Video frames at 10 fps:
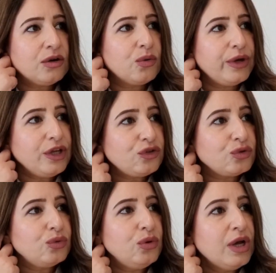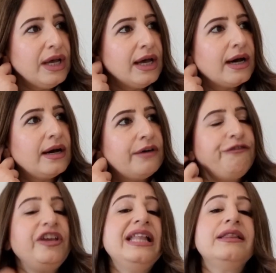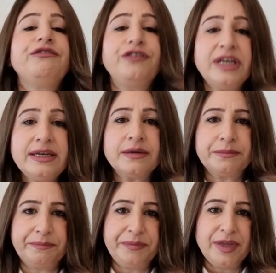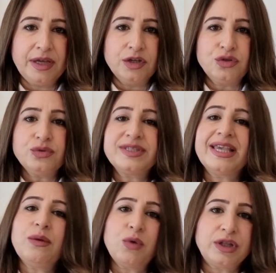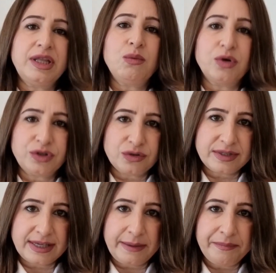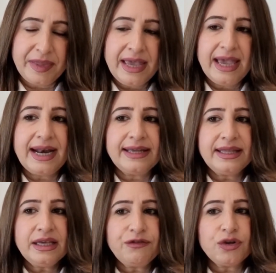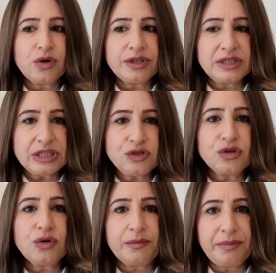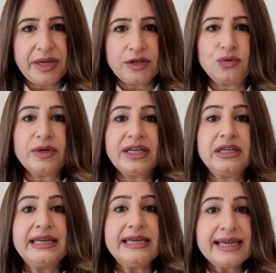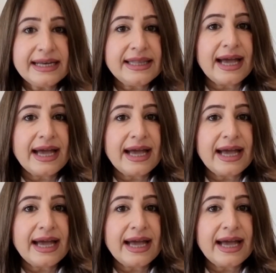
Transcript: going to feel the freedom to say what they want to say. And I think if you're a teacher or parent who can create